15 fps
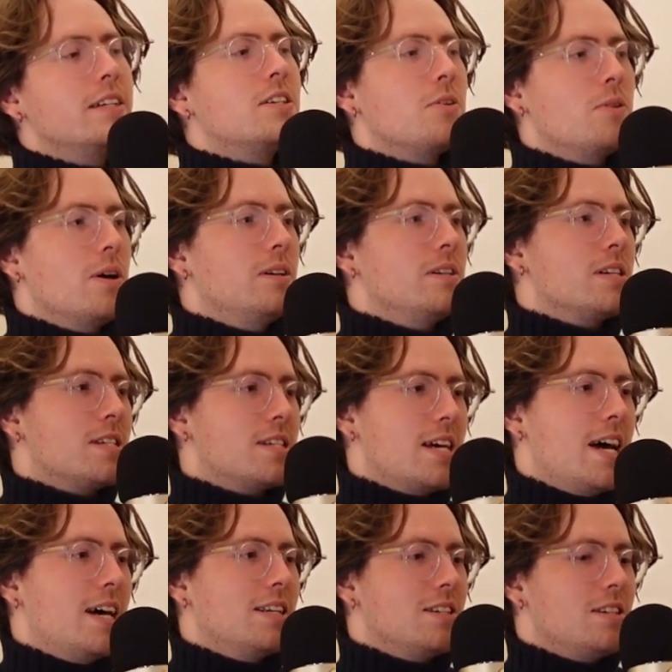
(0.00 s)
don't
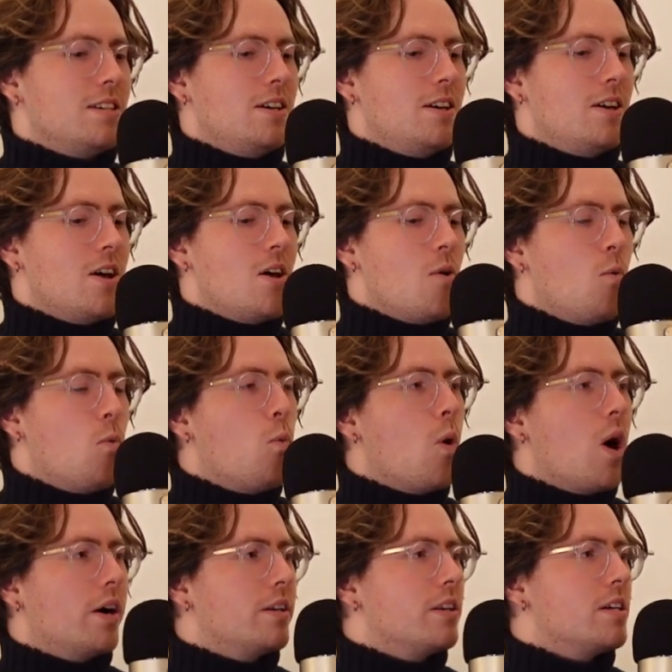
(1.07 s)
understand
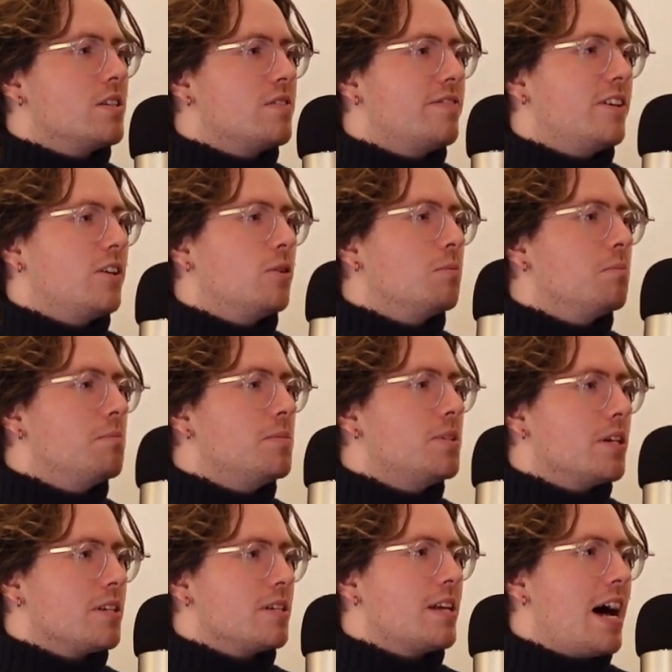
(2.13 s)
why this film
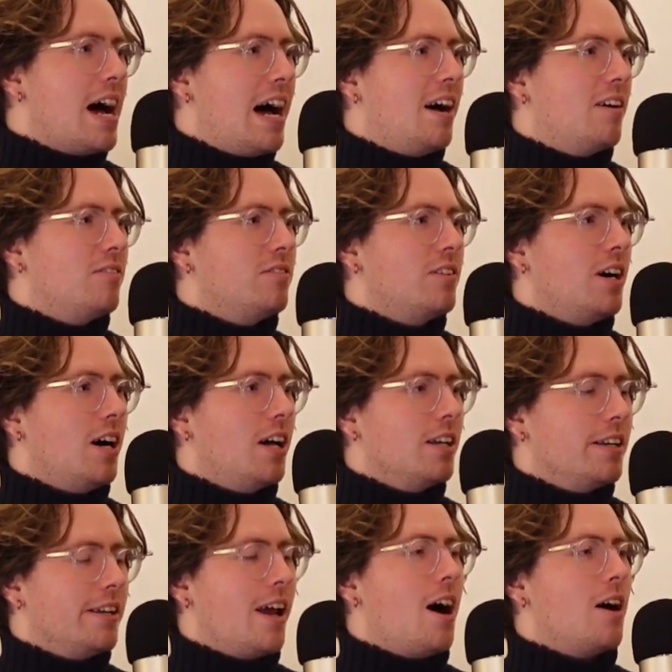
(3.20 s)
doesn't have a
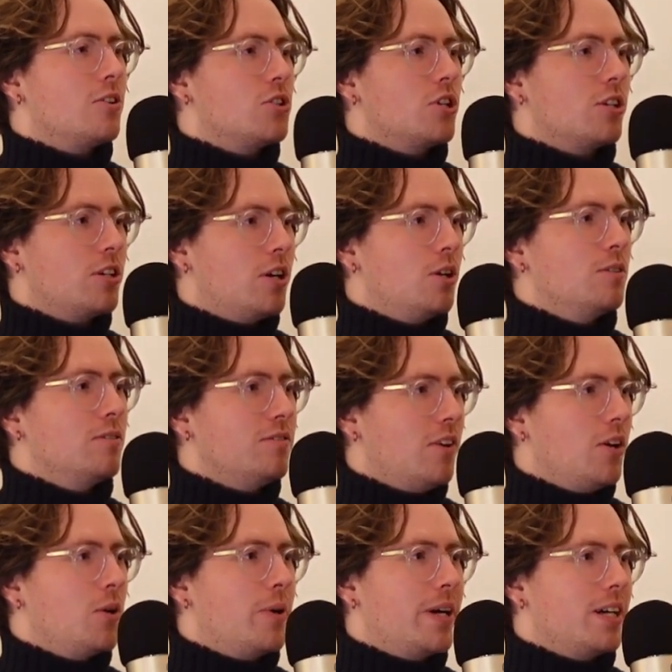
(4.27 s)
larger cult
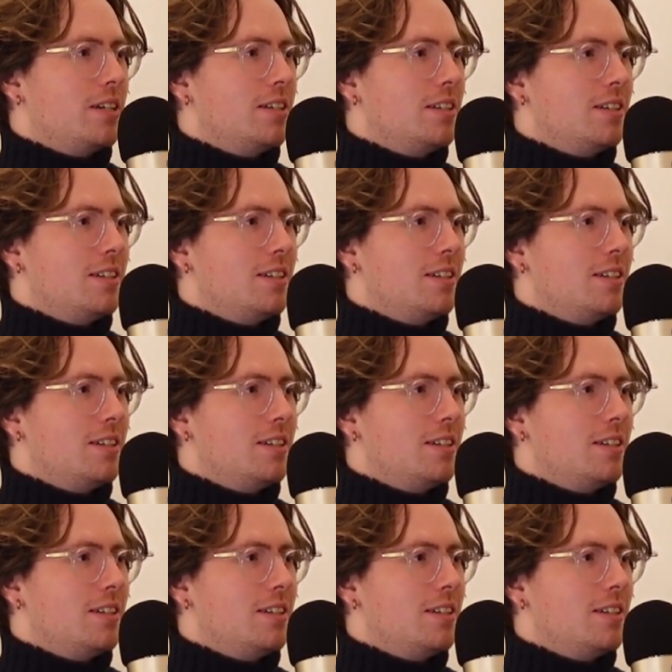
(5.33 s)
following.